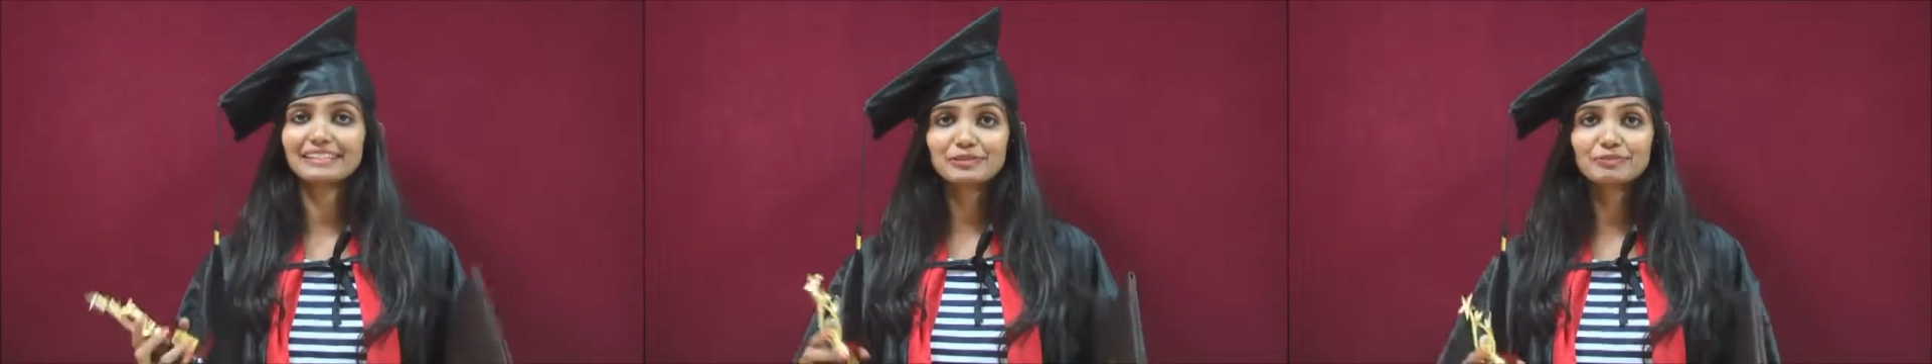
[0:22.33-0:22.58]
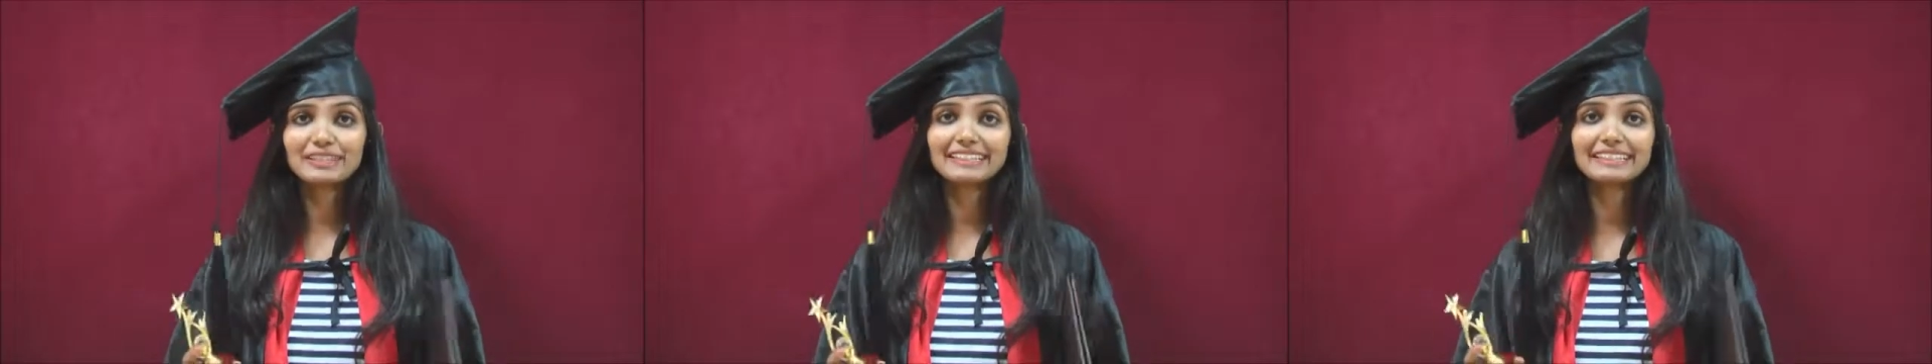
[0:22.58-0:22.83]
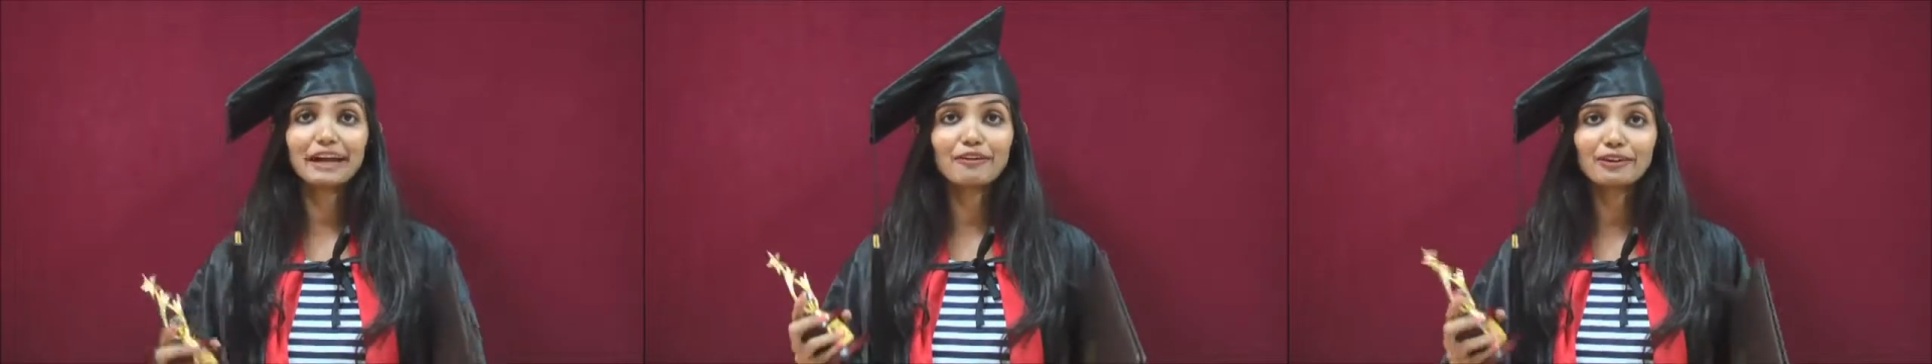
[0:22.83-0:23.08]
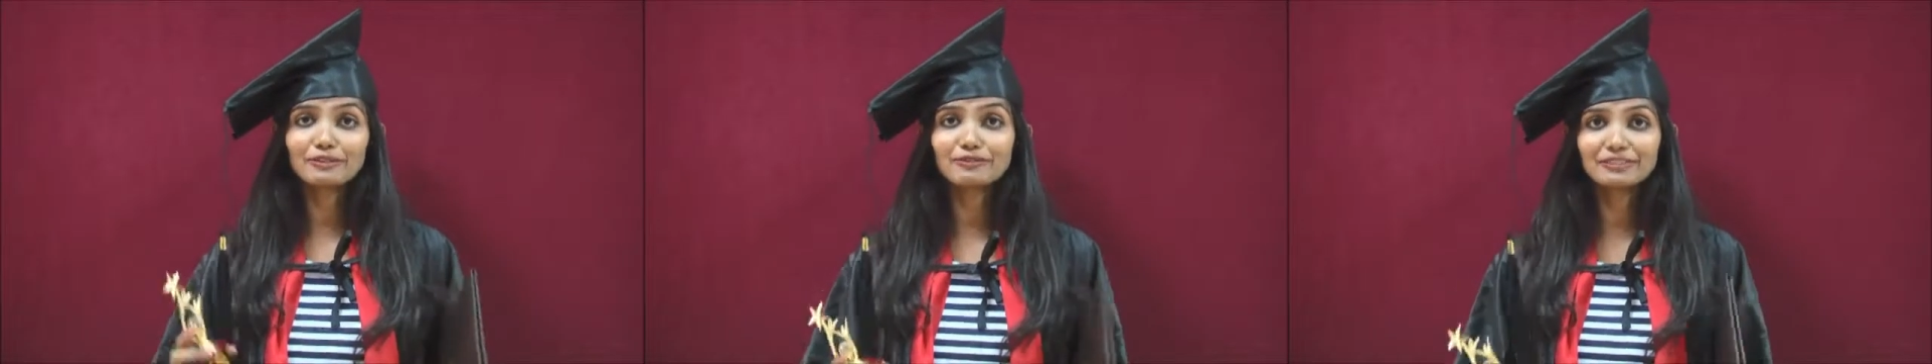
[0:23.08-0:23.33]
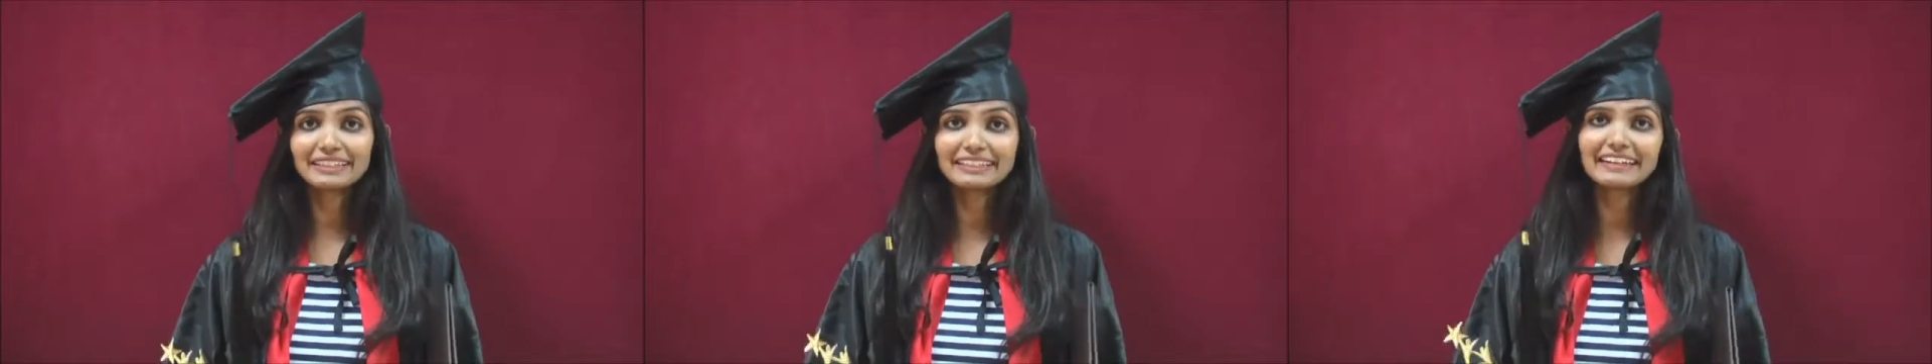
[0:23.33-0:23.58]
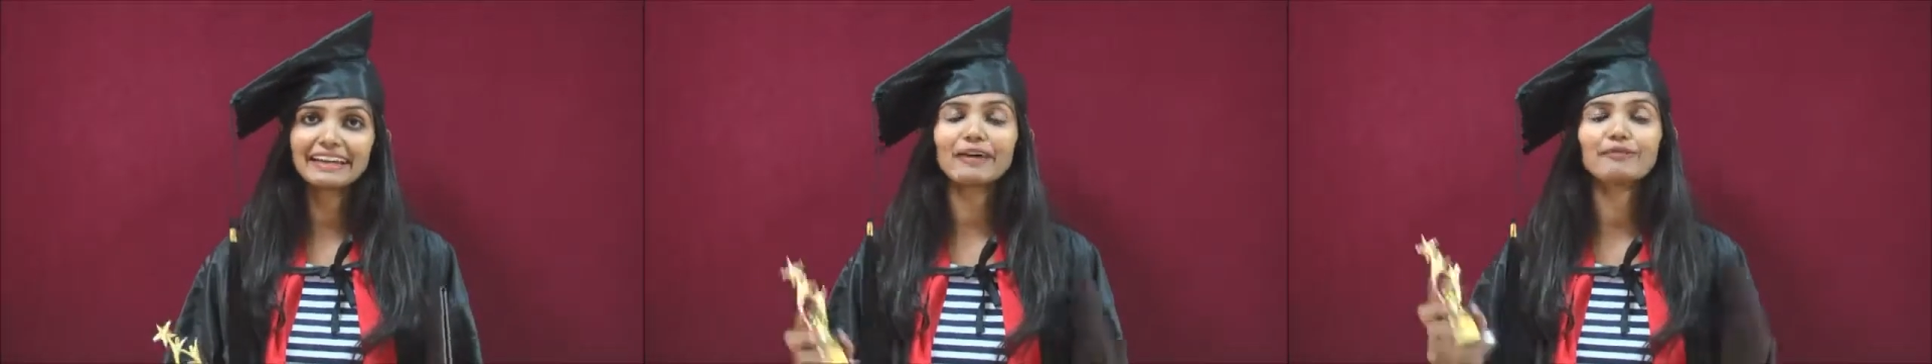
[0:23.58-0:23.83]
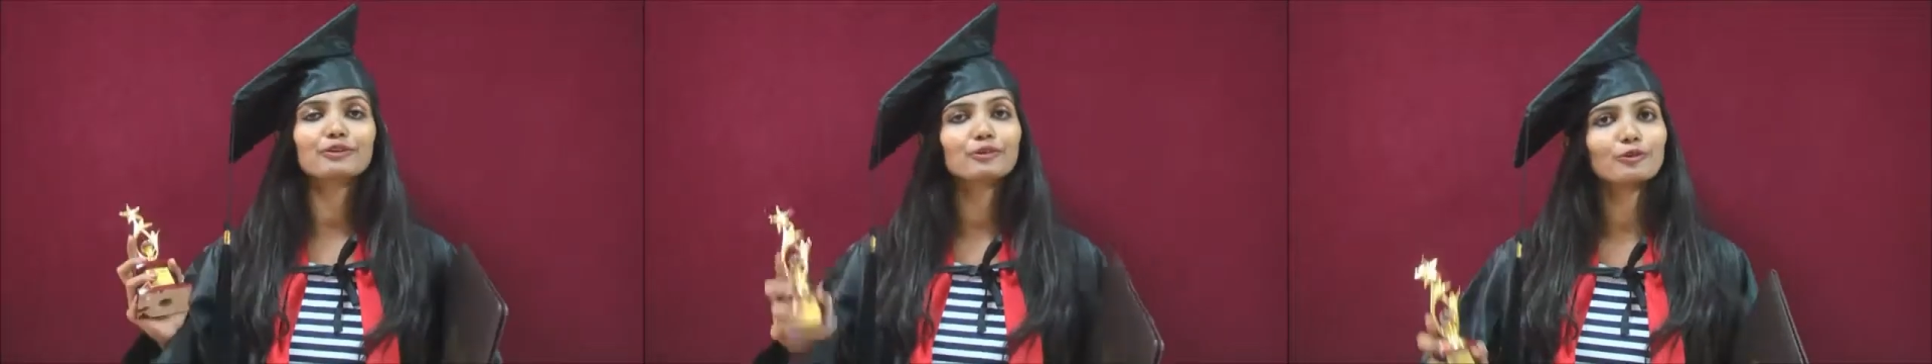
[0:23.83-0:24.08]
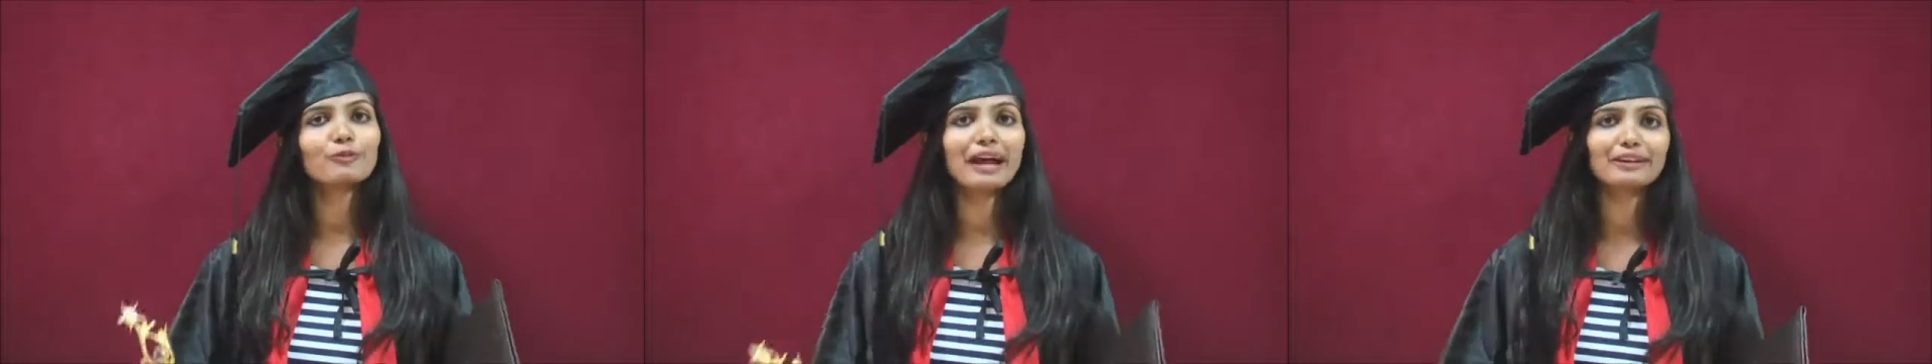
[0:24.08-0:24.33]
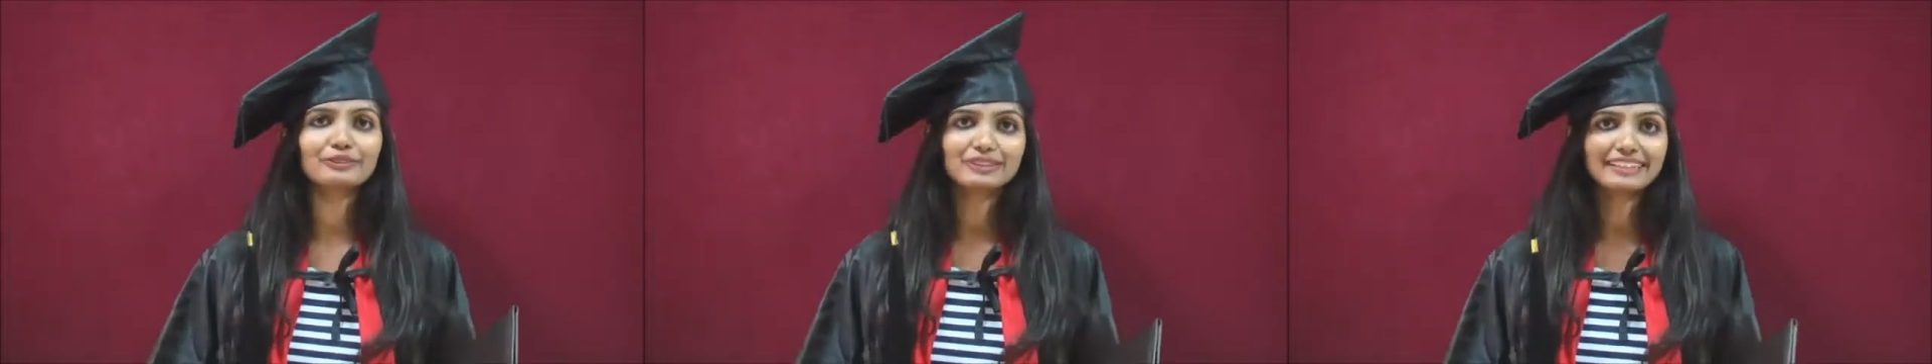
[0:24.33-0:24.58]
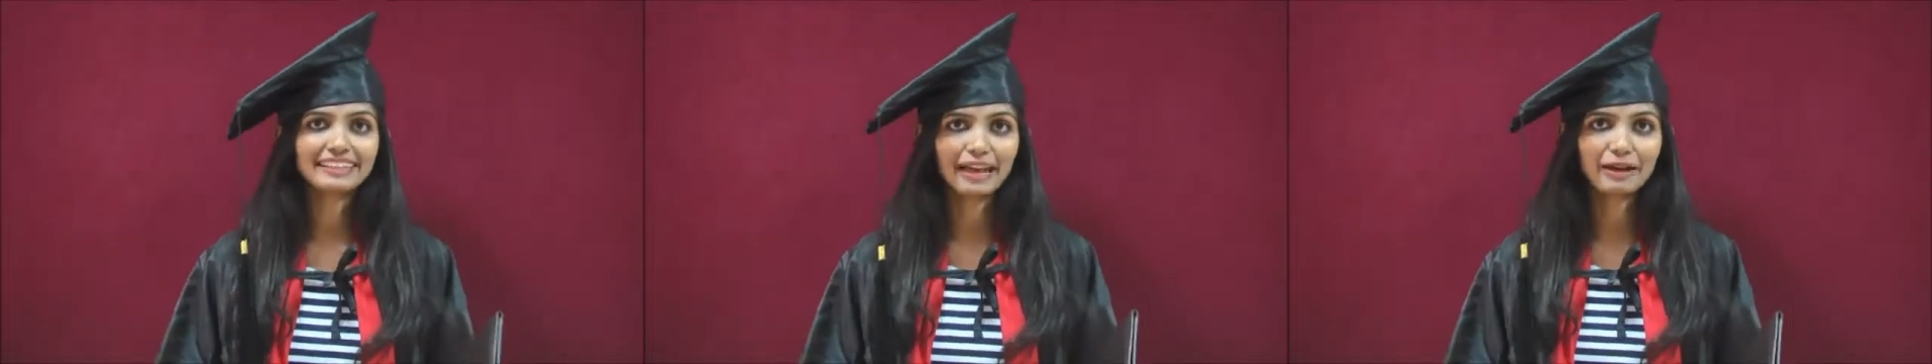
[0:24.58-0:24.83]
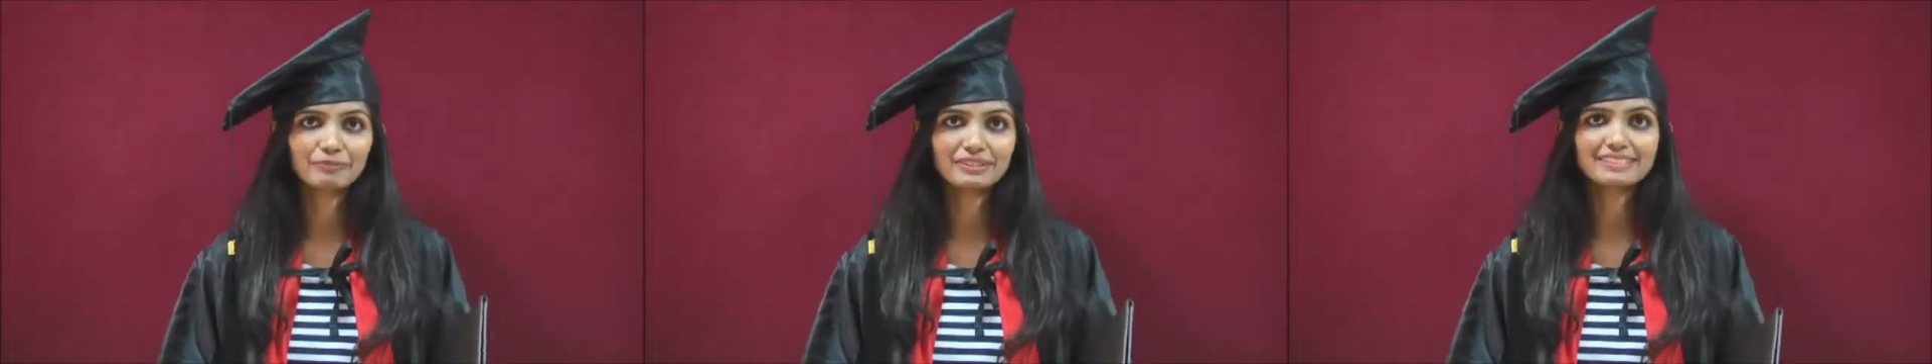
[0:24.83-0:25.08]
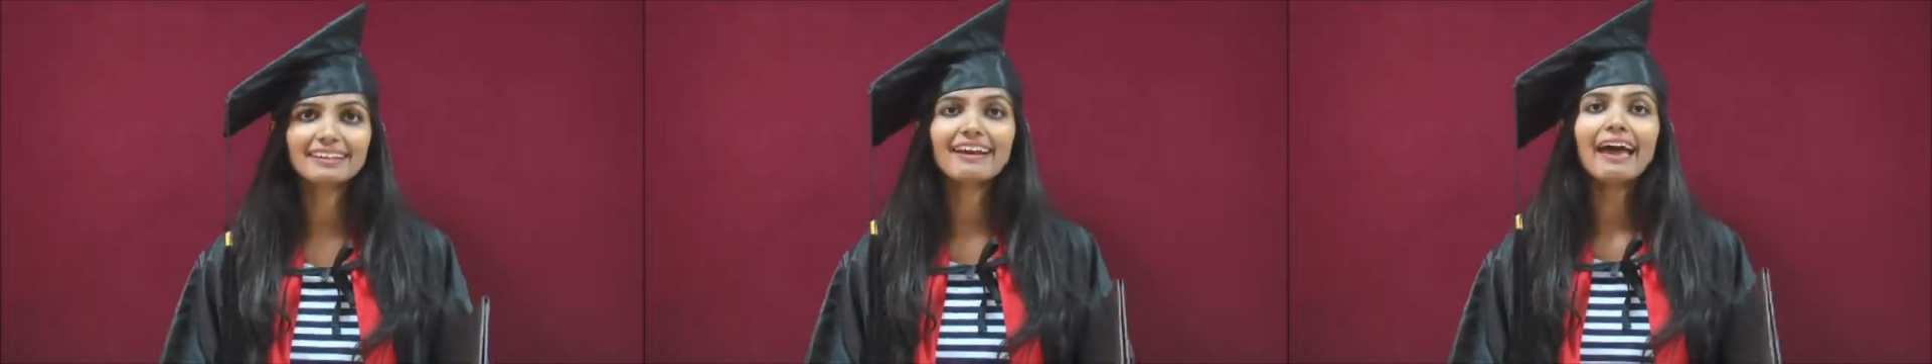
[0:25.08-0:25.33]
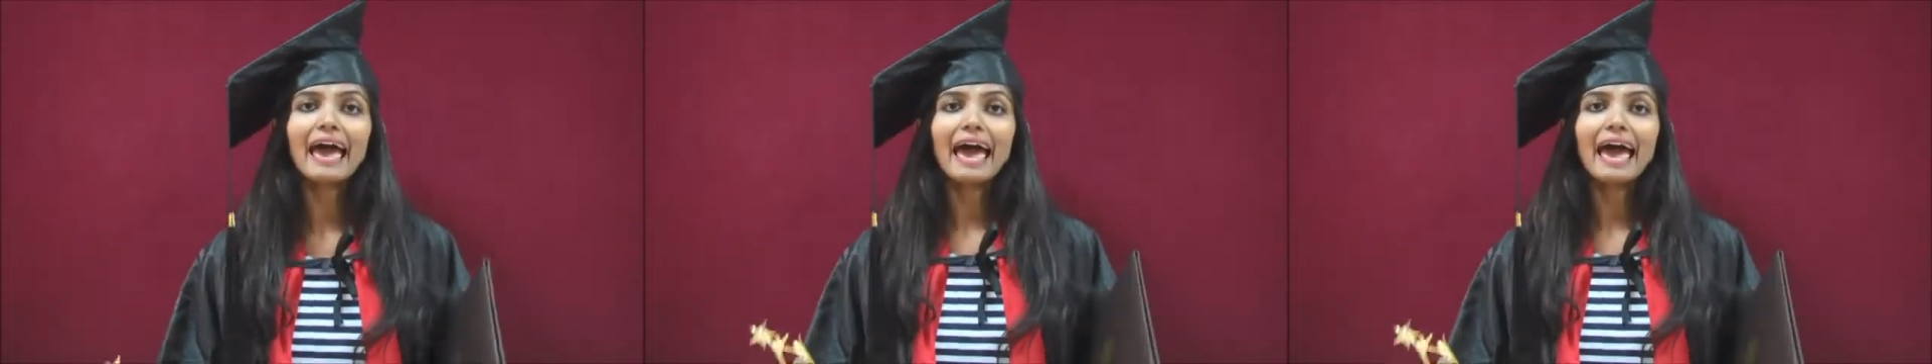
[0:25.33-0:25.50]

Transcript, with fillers: Trust me, now I'm feeling I have to go back to that campus.